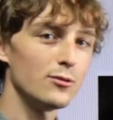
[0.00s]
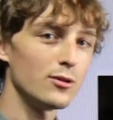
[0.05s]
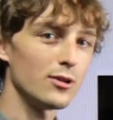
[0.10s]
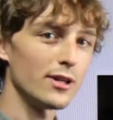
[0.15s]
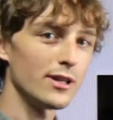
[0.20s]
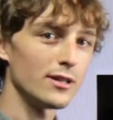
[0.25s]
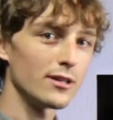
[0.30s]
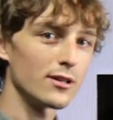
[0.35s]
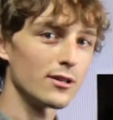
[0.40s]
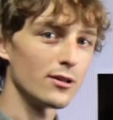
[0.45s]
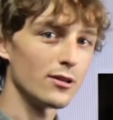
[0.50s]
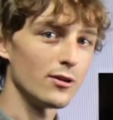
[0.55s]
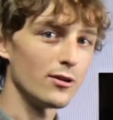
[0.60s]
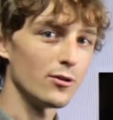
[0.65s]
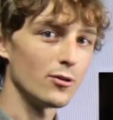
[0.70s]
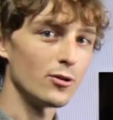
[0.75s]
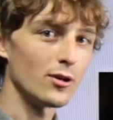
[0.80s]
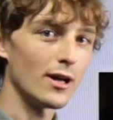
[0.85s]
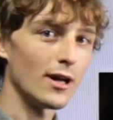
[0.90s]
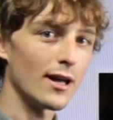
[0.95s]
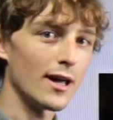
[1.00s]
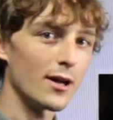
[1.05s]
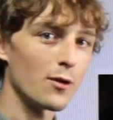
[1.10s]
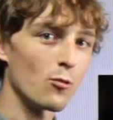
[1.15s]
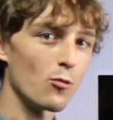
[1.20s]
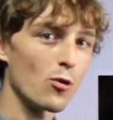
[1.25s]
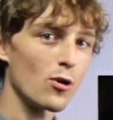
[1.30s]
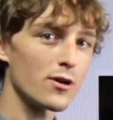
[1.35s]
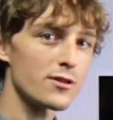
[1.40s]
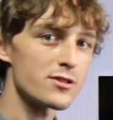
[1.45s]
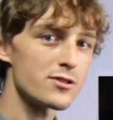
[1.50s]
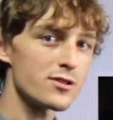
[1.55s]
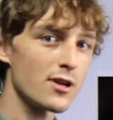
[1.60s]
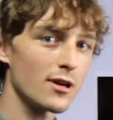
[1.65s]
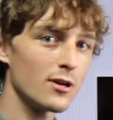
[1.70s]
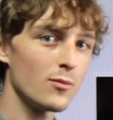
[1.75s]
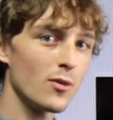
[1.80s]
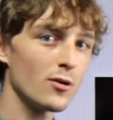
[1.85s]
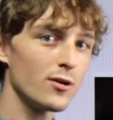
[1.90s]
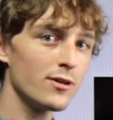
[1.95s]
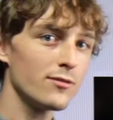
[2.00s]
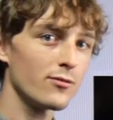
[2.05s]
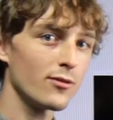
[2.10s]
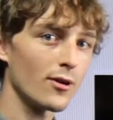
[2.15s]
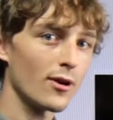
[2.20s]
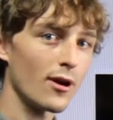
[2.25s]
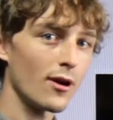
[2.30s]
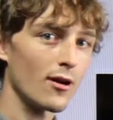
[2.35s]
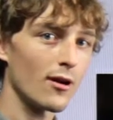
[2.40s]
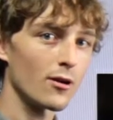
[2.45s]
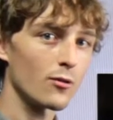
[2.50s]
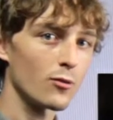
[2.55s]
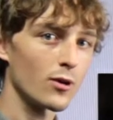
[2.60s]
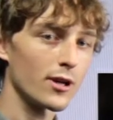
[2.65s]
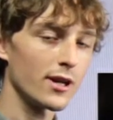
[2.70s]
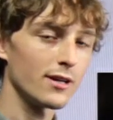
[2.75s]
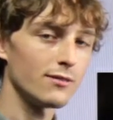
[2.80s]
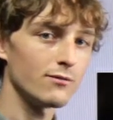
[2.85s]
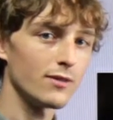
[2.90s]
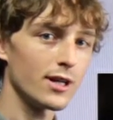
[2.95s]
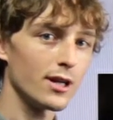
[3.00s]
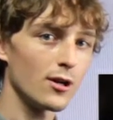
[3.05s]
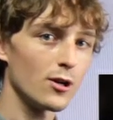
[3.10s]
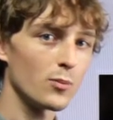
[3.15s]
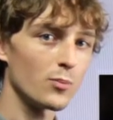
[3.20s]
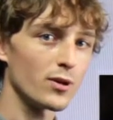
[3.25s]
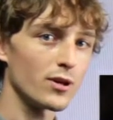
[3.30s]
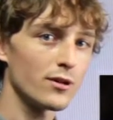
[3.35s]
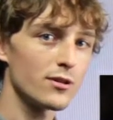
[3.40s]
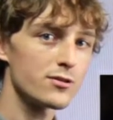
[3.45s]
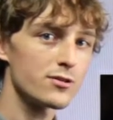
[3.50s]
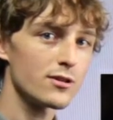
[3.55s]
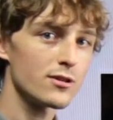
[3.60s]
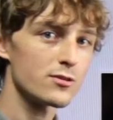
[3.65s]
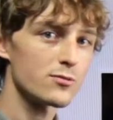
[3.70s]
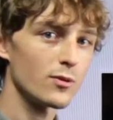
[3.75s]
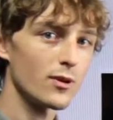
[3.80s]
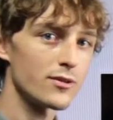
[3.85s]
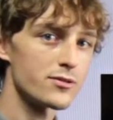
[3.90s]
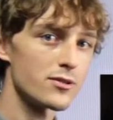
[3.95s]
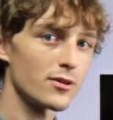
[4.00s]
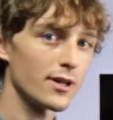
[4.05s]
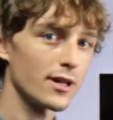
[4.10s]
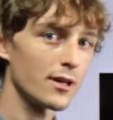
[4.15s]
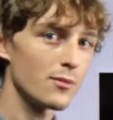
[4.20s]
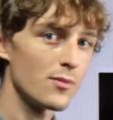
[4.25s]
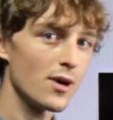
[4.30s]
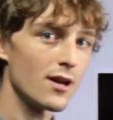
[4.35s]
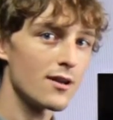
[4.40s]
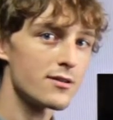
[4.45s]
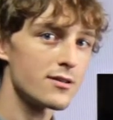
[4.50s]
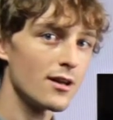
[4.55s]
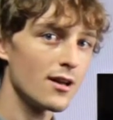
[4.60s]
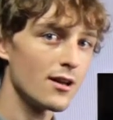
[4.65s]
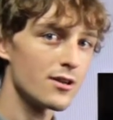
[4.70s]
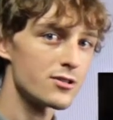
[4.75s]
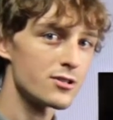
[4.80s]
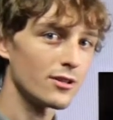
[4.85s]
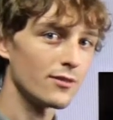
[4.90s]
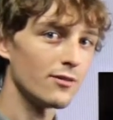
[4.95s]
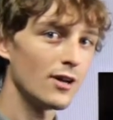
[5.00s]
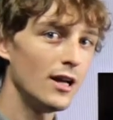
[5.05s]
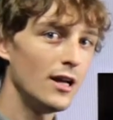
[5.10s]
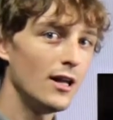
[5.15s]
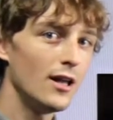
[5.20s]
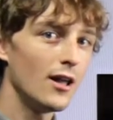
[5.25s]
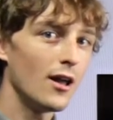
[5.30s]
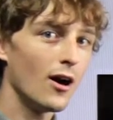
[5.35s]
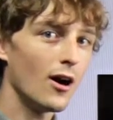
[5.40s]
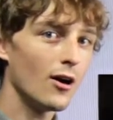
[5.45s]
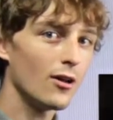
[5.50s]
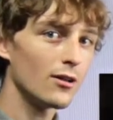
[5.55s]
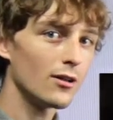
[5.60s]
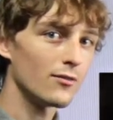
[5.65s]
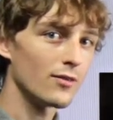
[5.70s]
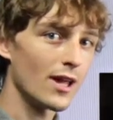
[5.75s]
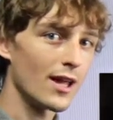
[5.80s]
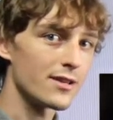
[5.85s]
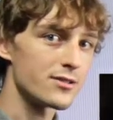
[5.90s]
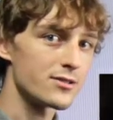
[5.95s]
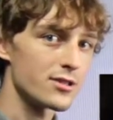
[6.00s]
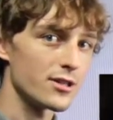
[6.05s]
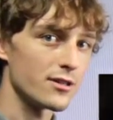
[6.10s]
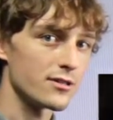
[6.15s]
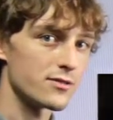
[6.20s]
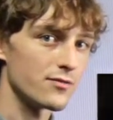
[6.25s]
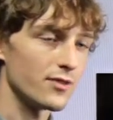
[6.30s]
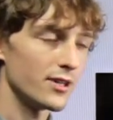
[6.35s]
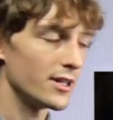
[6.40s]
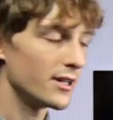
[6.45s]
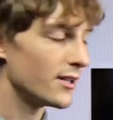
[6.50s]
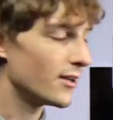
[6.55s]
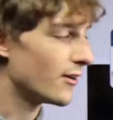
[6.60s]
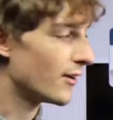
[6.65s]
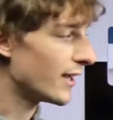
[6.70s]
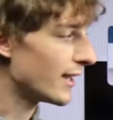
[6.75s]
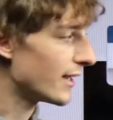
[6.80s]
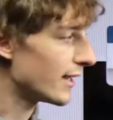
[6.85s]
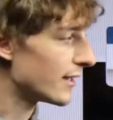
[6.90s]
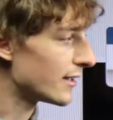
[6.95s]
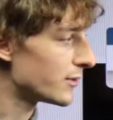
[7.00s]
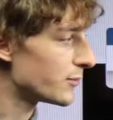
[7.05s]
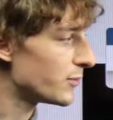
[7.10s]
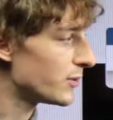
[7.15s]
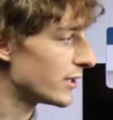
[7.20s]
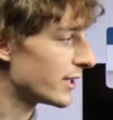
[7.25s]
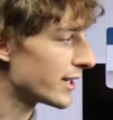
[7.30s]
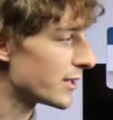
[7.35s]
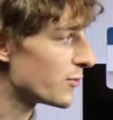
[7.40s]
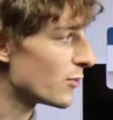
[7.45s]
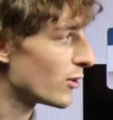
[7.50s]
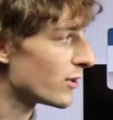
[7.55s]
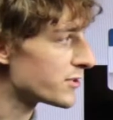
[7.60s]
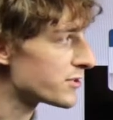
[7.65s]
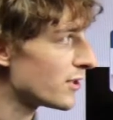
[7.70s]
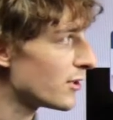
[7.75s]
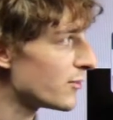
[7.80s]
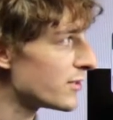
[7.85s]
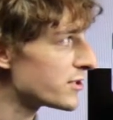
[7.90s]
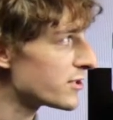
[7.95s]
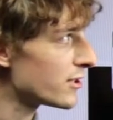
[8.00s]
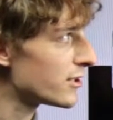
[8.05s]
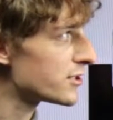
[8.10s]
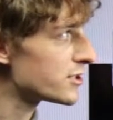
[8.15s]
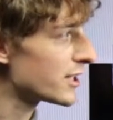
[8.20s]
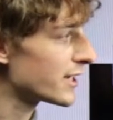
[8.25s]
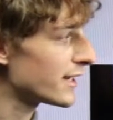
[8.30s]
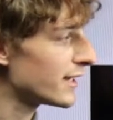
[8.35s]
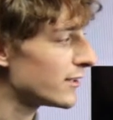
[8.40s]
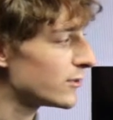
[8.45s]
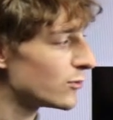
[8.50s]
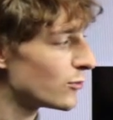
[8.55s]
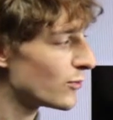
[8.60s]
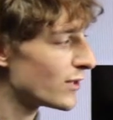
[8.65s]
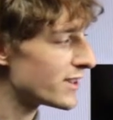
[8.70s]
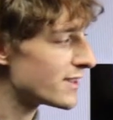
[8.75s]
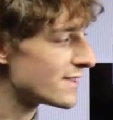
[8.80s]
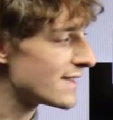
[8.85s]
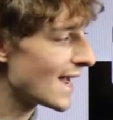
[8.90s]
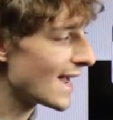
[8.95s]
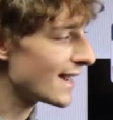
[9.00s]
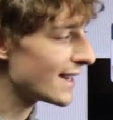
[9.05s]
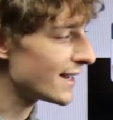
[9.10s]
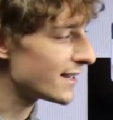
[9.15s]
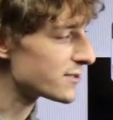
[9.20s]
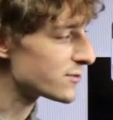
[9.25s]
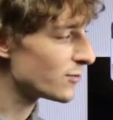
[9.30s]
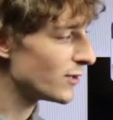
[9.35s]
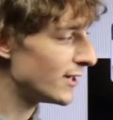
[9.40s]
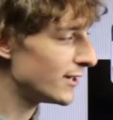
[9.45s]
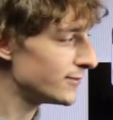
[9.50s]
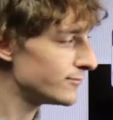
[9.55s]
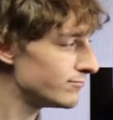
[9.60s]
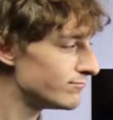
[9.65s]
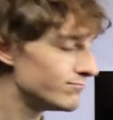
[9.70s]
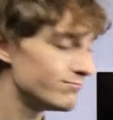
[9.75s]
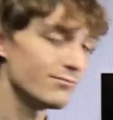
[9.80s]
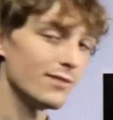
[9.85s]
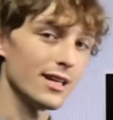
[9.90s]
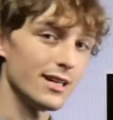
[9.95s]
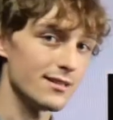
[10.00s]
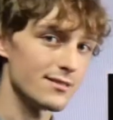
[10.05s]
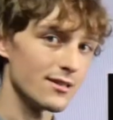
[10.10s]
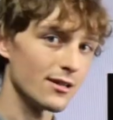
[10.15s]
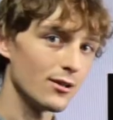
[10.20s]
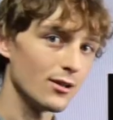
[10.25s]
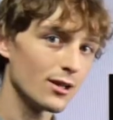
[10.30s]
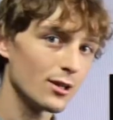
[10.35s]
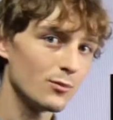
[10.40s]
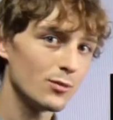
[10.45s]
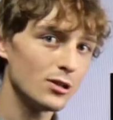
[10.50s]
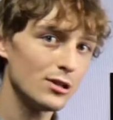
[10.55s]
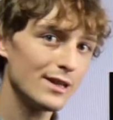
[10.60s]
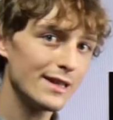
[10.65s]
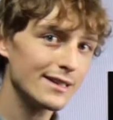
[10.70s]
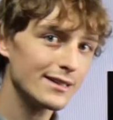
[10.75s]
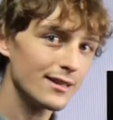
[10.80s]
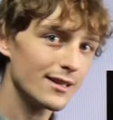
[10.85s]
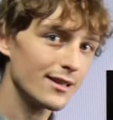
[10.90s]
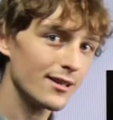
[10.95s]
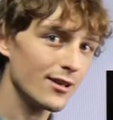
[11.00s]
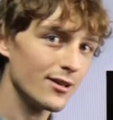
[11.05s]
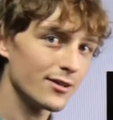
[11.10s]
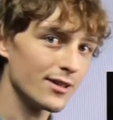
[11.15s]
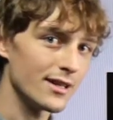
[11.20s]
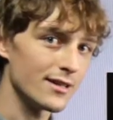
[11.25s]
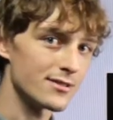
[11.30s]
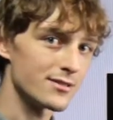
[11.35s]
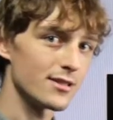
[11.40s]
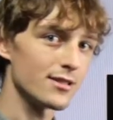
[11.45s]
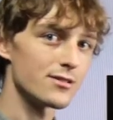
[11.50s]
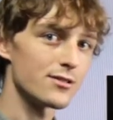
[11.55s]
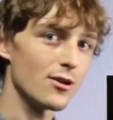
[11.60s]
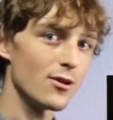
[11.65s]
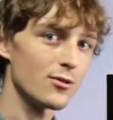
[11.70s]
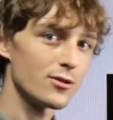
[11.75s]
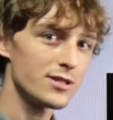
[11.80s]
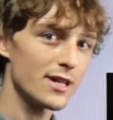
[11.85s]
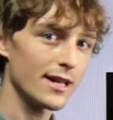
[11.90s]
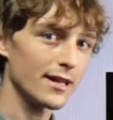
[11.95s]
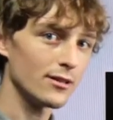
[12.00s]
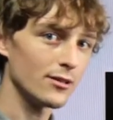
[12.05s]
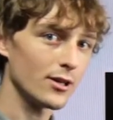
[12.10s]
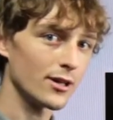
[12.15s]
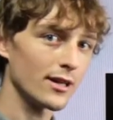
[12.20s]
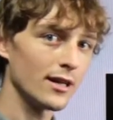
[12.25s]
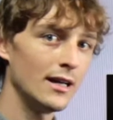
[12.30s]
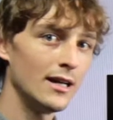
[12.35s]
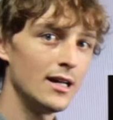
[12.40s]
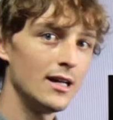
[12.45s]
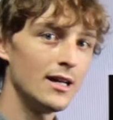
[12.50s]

will include an awards ceremony for our hardworking video producers. We'll also get a montage of all of last year's video and plenty more. So be sure to check in with that as well. It is a clickable link like all these, so take a look.